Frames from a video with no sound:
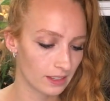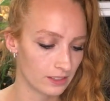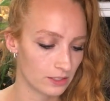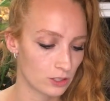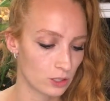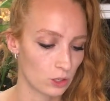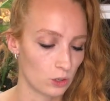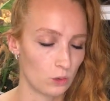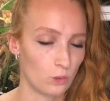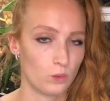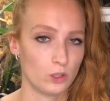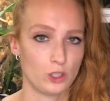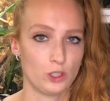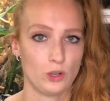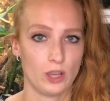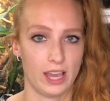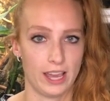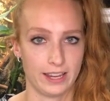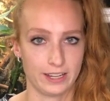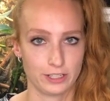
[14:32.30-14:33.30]
So what
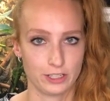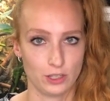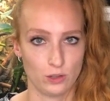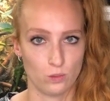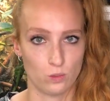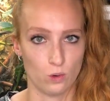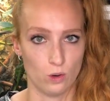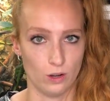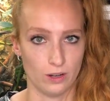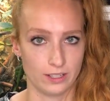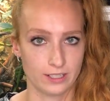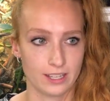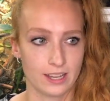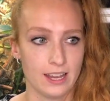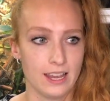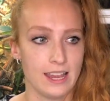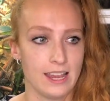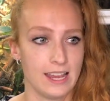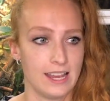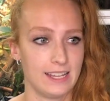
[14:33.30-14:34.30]
you actually want
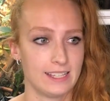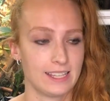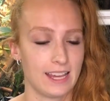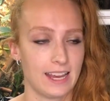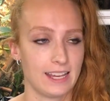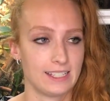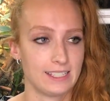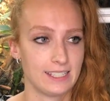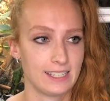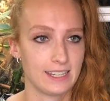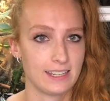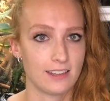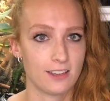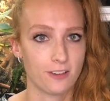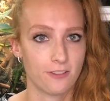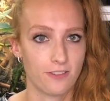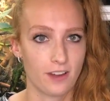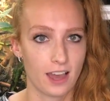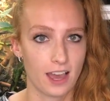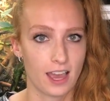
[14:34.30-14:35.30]
is a
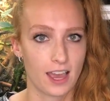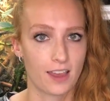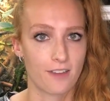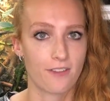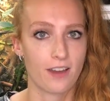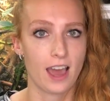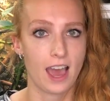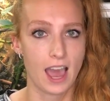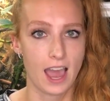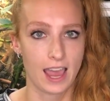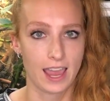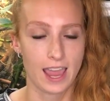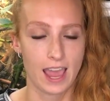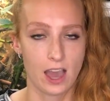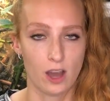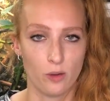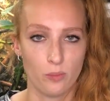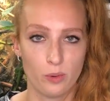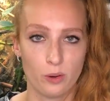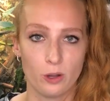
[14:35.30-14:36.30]
T5 high
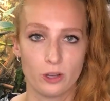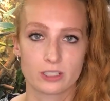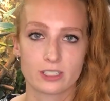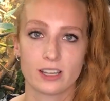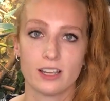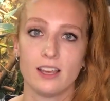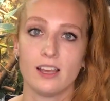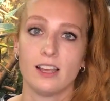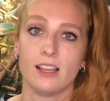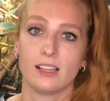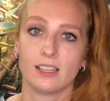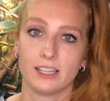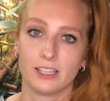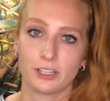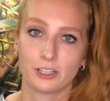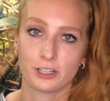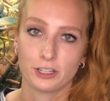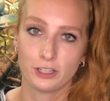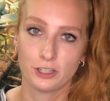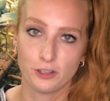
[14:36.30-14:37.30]
output
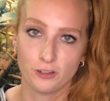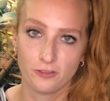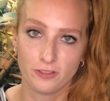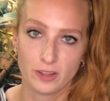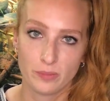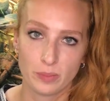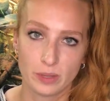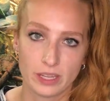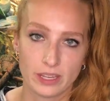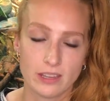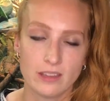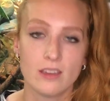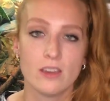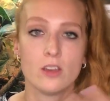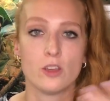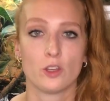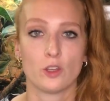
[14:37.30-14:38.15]
linear UVB.